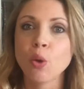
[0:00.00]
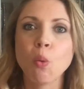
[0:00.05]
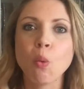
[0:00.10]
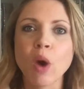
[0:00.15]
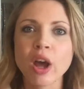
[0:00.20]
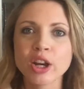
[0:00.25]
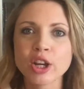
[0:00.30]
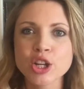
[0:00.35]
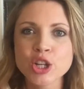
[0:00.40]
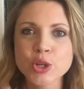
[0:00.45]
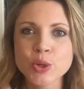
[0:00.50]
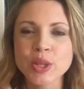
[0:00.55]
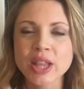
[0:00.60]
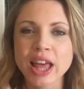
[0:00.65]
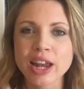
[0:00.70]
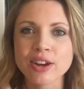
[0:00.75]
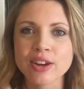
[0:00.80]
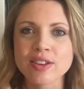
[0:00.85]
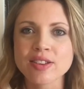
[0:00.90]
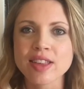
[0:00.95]
one or two
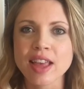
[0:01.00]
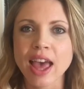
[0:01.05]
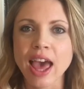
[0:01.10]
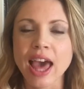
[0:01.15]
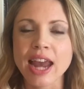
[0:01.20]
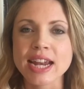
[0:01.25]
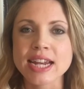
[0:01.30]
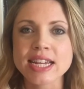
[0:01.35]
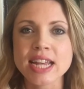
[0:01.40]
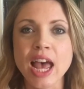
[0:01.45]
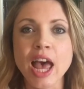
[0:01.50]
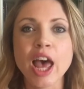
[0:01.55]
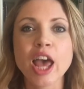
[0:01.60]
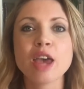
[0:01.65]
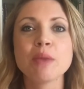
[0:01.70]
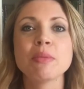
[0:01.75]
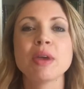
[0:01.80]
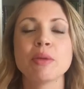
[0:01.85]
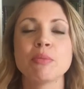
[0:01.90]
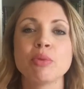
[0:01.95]
letters at a
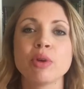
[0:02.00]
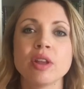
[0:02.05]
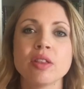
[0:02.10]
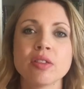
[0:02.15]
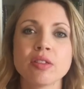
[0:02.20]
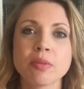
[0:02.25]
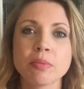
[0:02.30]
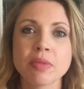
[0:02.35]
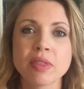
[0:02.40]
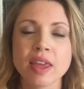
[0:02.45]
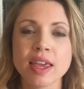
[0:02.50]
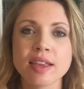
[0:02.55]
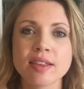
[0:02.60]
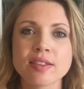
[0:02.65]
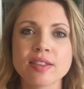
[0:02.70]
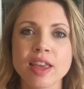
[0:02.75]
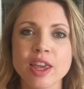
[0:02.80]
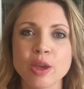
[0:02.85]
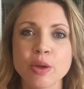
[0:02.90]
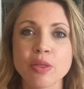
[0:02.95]
time and print some
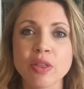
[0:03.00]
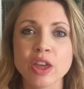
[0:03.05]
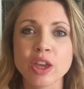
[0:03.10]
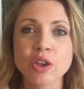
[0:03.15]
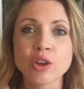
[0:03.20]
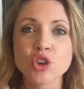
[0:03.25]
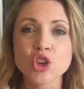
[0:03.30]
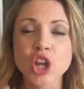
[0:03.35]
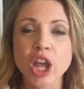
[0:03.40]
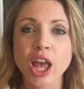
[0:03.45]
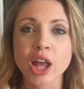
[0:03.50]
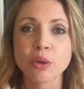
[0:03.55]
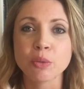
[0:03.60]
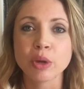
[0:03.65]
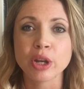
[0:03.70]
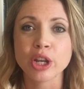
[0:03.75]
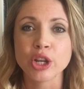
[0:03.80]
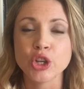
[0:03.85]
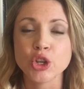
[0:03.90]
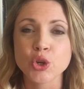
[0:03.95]
things that you think your child
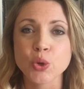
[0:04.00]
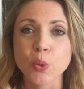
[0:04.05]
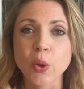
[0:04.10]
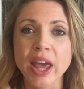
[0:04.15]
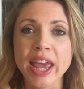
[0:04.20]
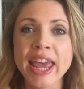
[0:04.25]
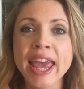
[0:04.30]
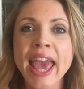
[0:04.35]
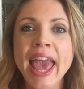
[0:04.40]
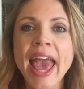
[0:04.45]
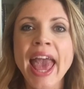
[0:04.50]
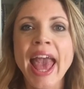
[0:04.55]
would enjoy.